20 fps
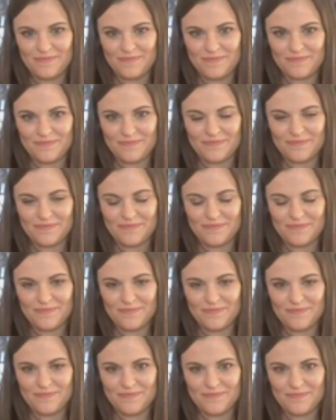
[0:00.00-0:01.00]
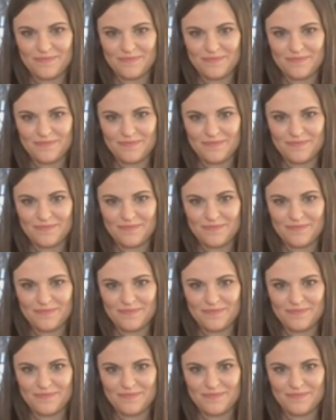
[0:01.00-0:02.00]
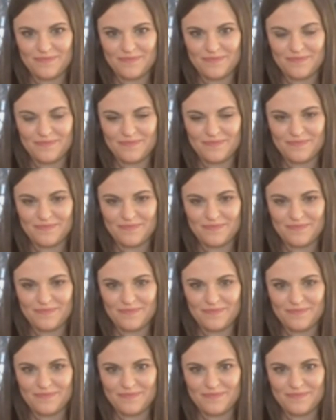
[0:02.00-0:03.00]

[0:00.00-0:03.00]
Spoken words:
(silent)